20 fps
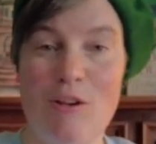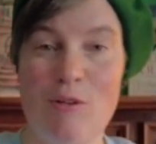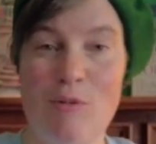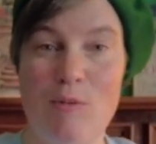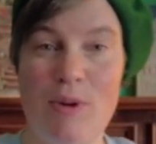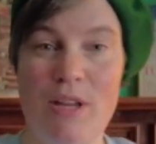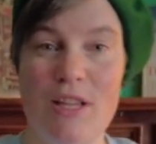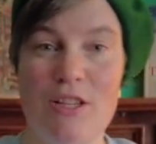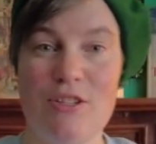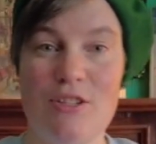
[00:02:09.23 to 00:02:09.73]

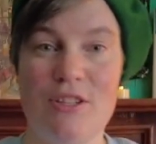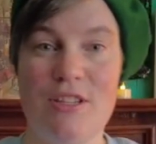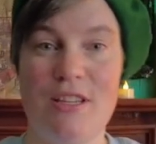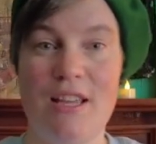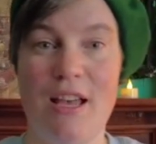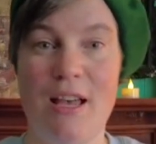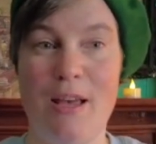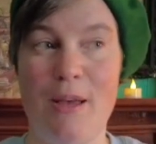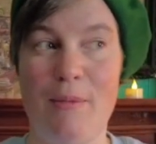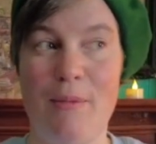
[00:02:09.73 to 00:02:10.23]
which
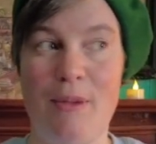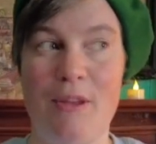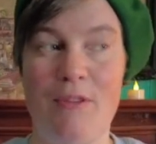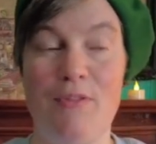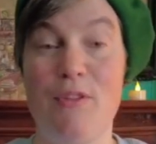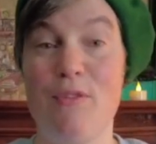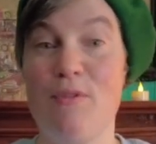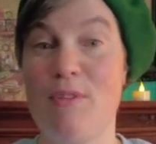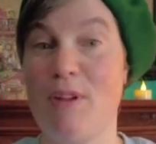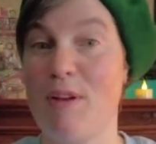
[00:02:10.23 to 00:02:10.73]
if
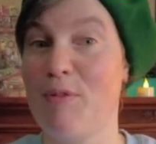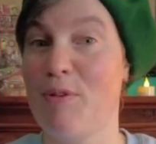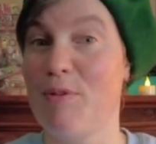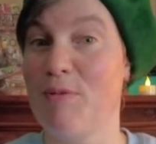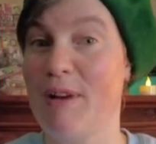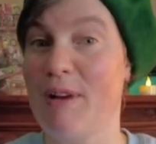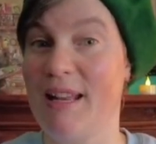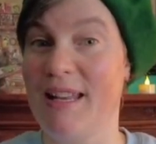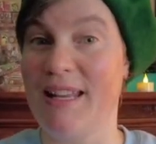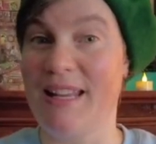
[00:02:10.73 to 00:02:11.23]
you've never
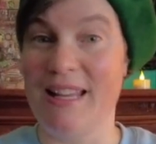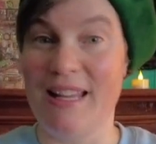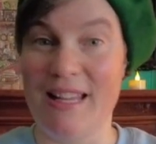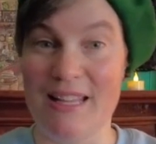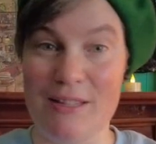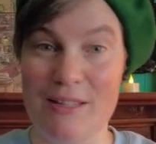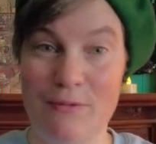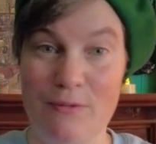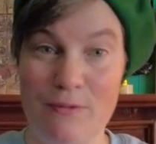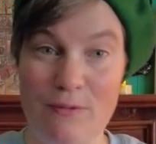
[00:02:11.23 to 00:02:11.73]
read it,
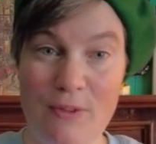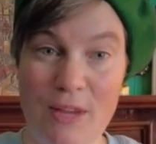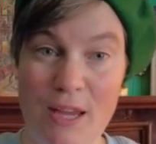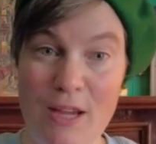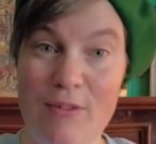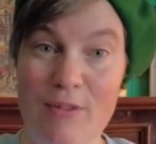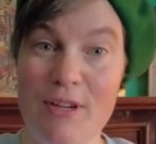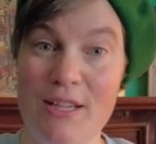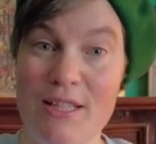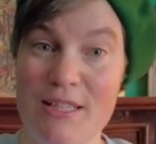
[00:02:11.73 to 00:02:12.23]
it's
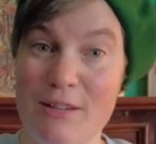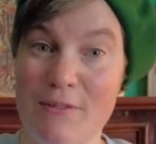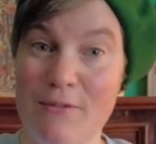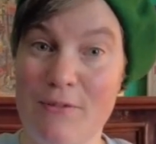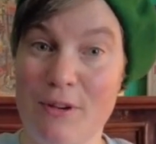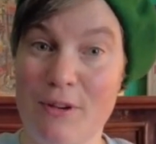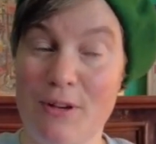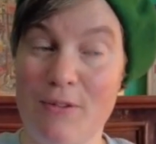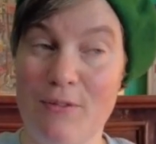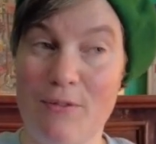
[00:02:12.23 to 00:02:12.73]
very
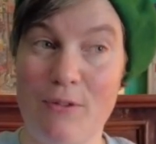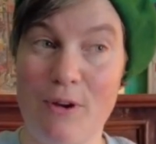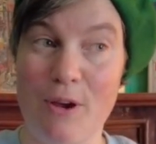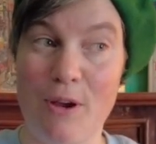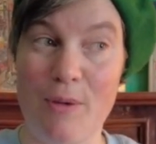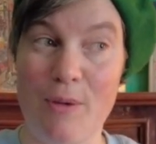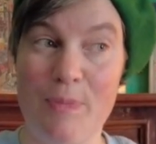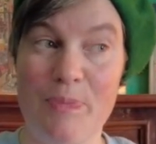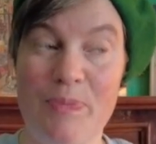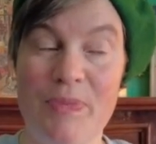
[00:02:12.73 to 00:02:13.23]
different
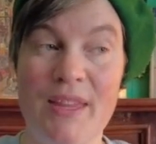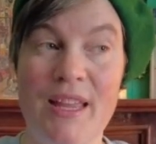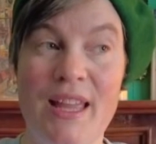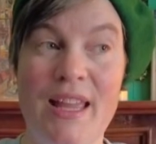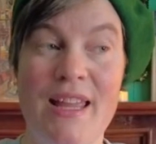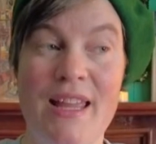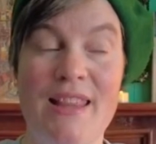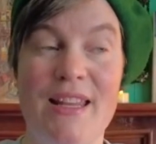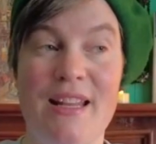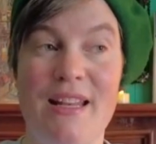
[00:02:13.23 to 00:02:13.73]
from
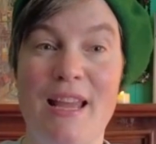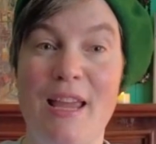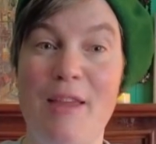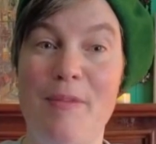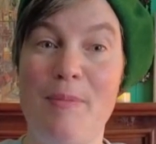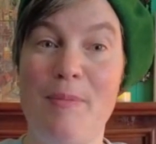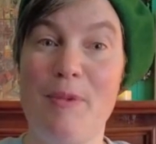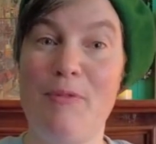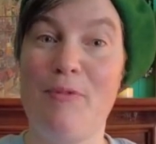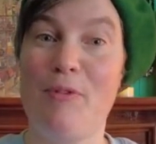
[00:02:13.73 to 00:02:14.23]
The
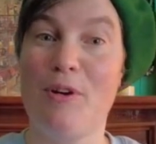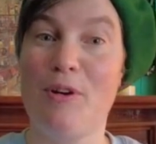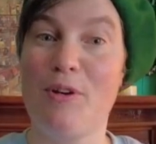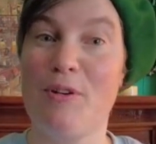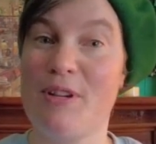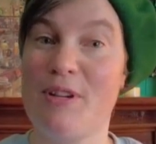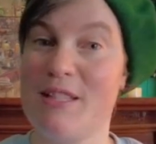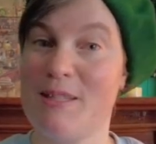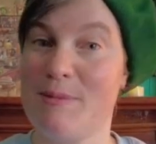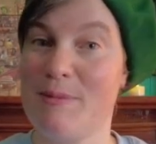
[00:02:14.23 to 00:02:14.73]
Night Before
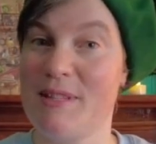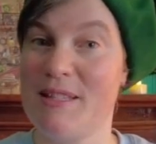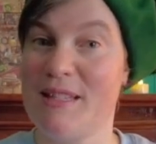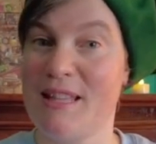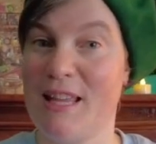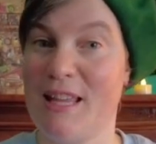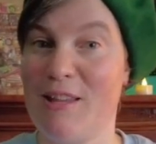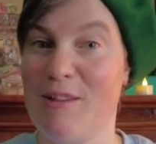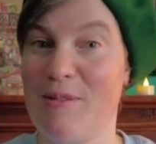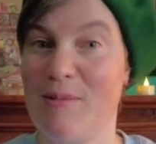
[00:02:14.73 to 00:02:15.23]
Christmas
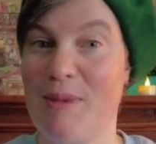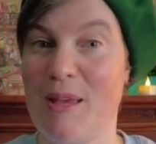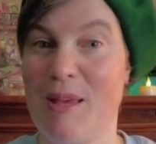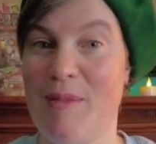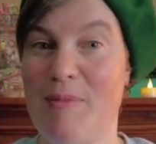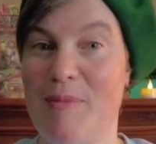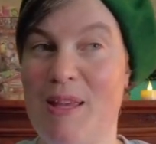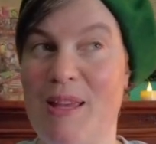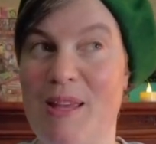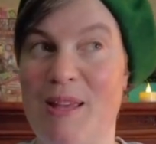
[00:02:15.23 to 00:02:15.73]
that you may
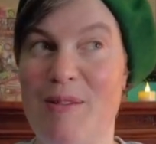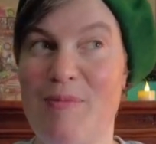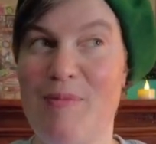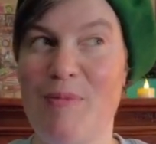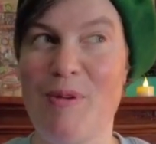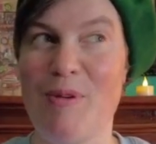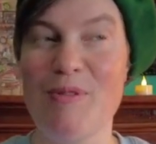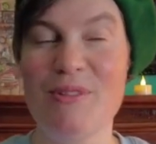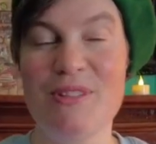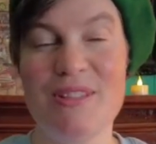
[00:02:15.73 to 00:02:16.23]
be
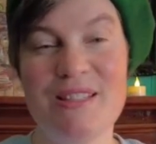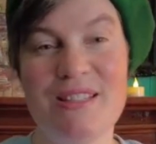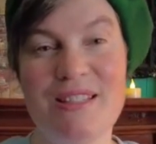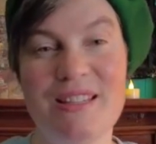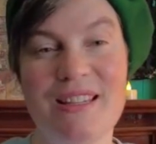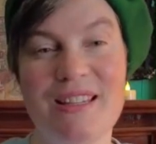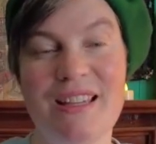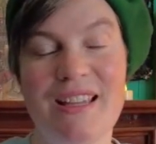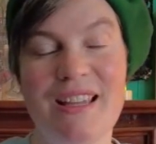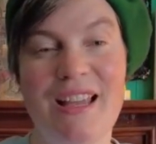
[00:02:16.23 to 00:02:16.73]
most
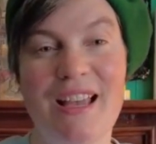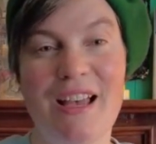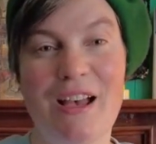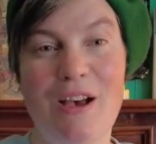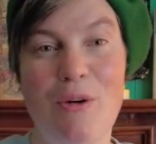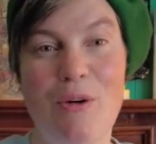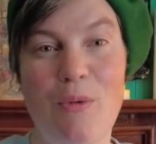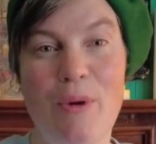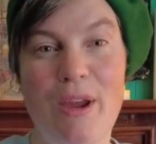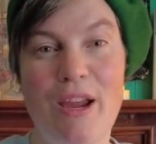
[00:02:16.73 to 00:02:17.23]

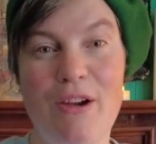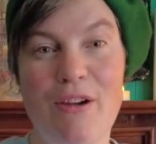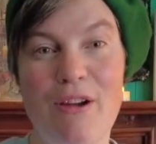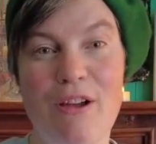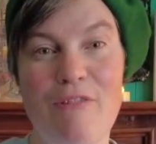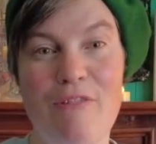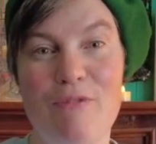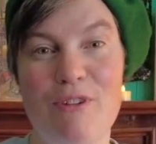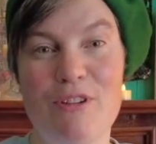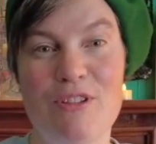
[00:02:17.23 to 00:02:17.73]
aware
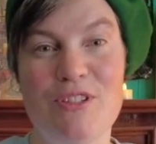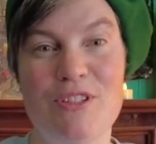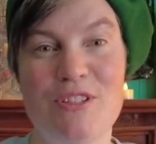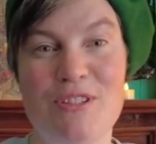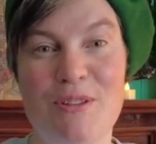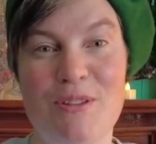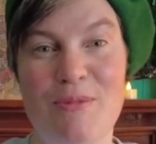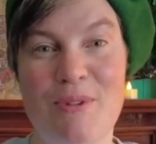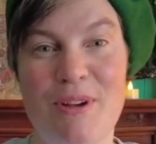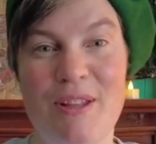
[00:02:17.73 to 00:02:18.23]
of, which is
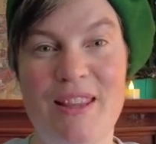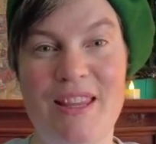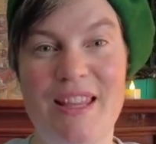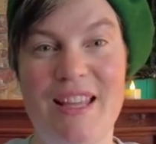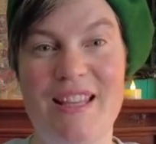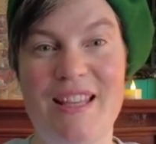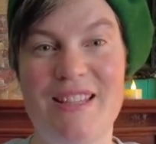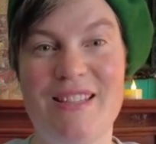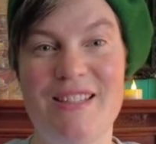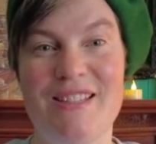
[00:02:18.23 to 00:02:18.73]
the one
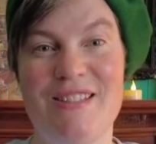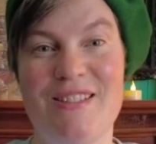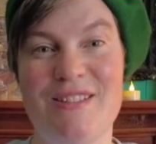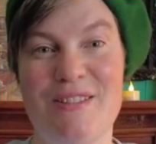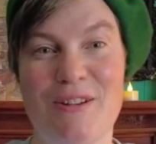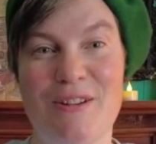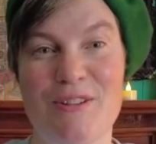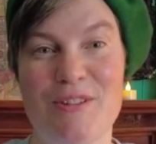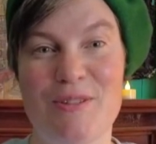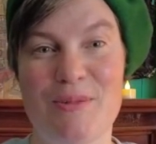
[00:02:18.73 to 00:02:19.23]
that
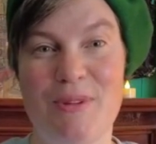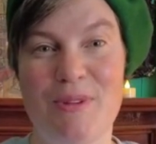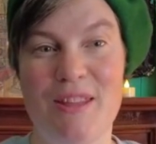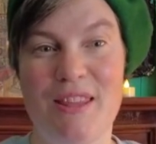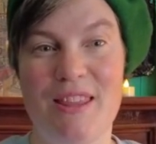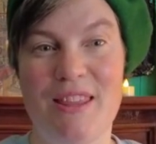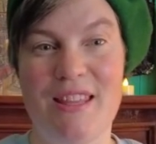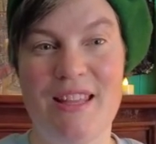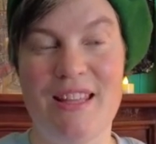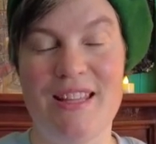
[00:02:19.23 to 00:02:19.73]
starts with
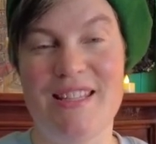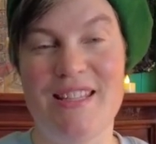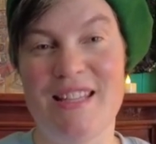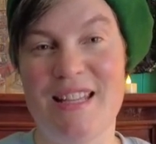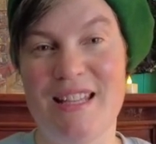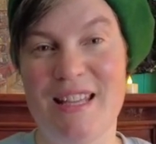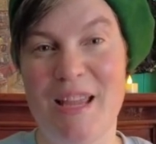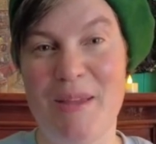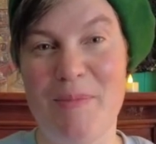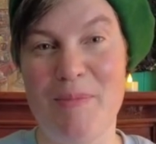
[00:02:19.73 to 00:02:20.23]
"It's the
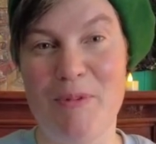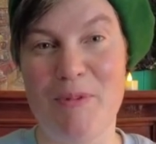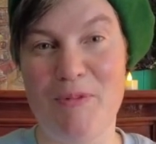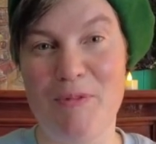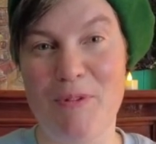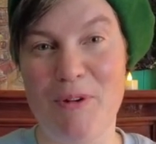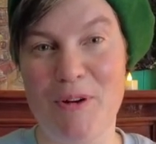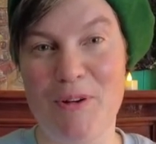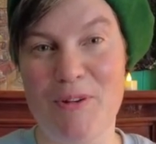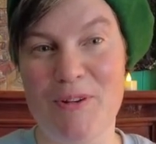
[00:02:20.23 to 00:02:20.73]
night
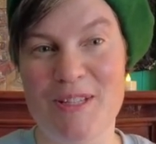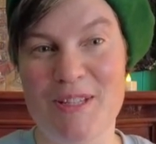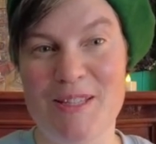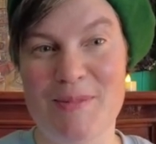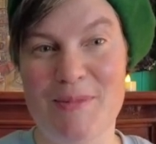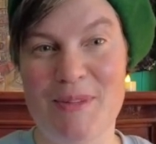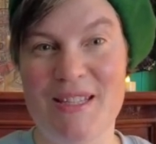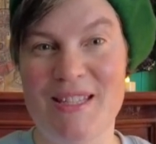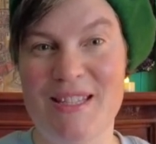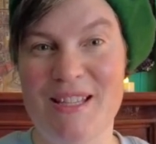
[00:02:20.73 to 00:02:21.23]
before
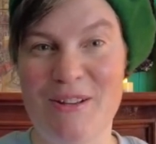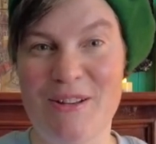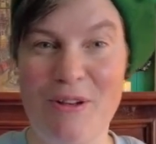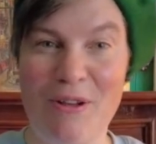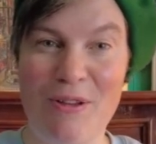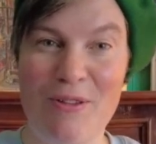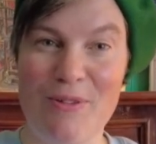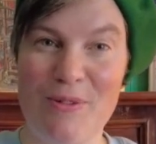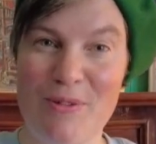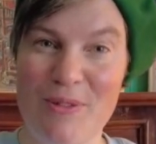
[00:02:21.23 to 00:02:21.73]
Christmas and
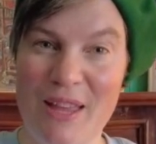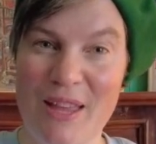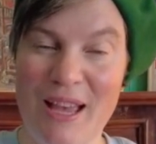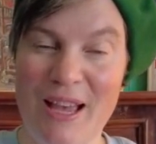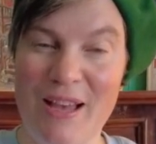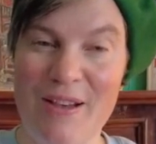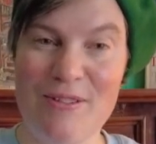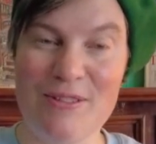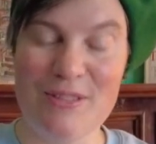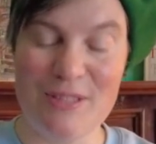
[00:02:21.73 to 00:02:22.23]
all through the
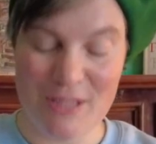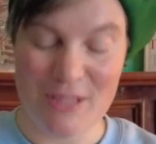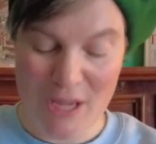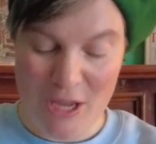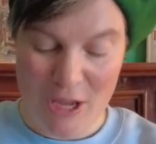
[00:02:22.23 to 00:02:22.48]
house."